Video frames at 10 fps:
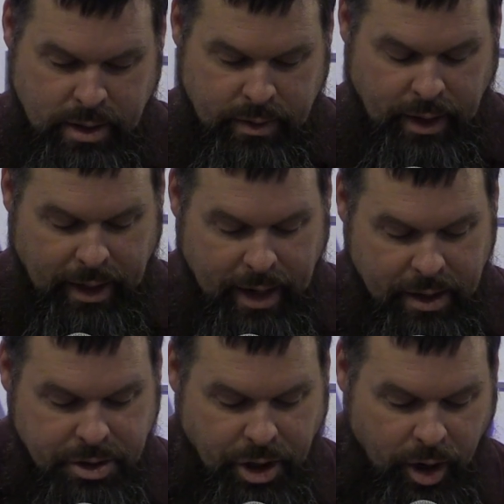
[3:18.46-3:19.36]
The
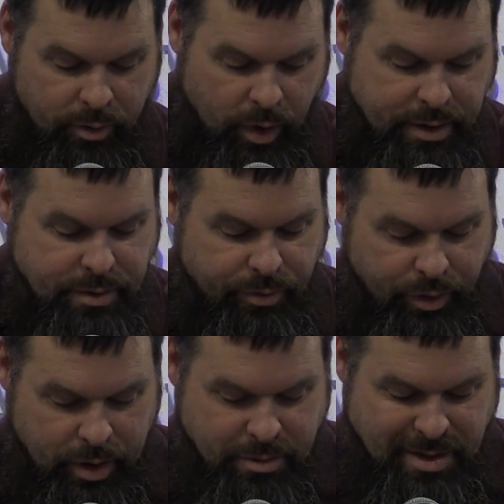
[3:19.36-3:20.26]
Canadian Charter of Rights and
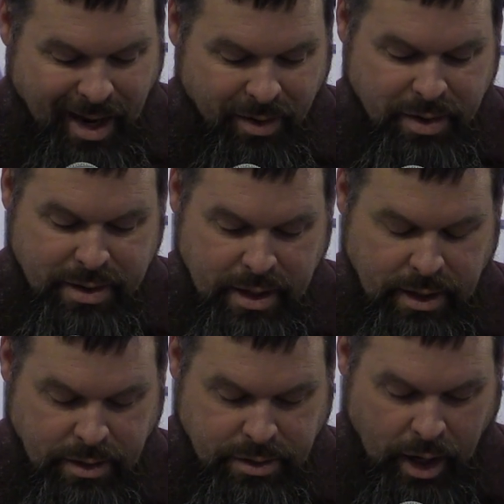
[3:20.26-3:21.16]
Freedoms guarantees